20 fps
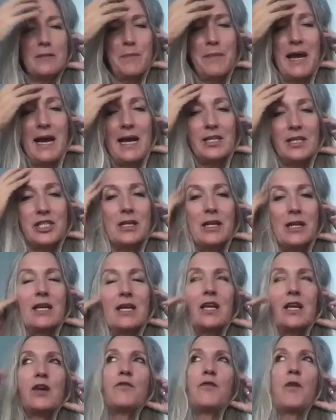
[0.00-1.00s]
imagine,
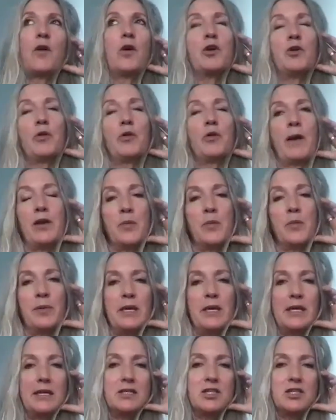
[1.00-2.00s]
like if our greater
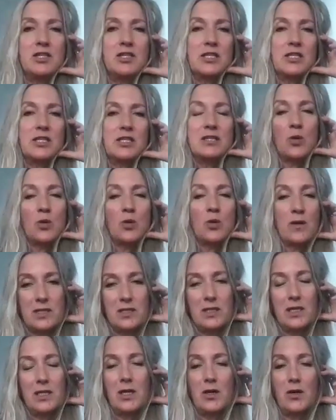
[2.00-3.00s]
beings just sort of,
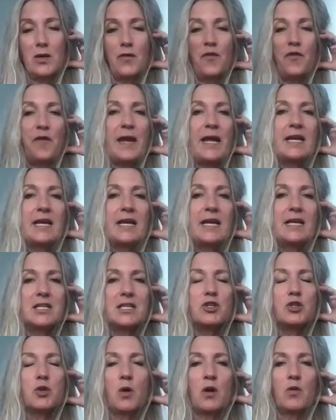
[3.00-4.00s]
phased
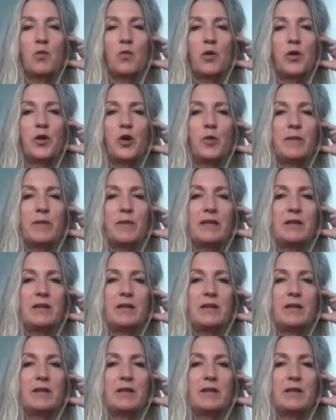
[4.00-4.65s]
into our room and